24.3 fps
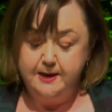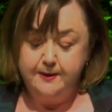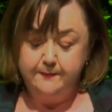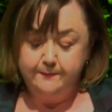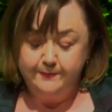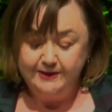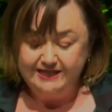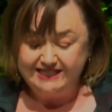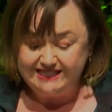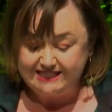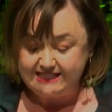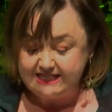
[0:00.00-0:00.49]

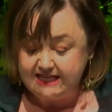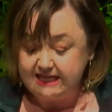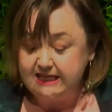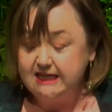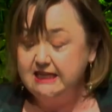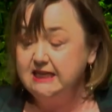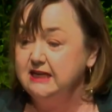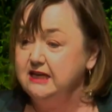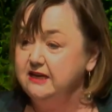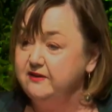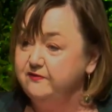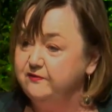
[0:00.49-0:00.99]

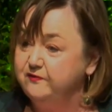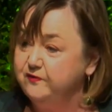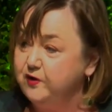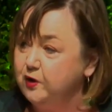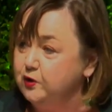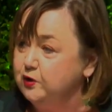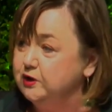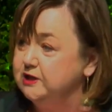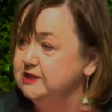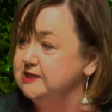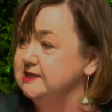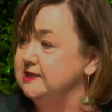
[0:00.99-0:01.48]
particularly
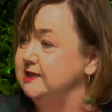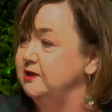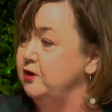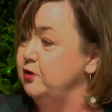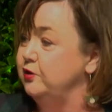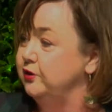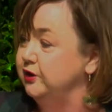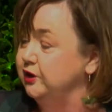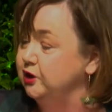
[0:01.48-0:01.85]
focusing on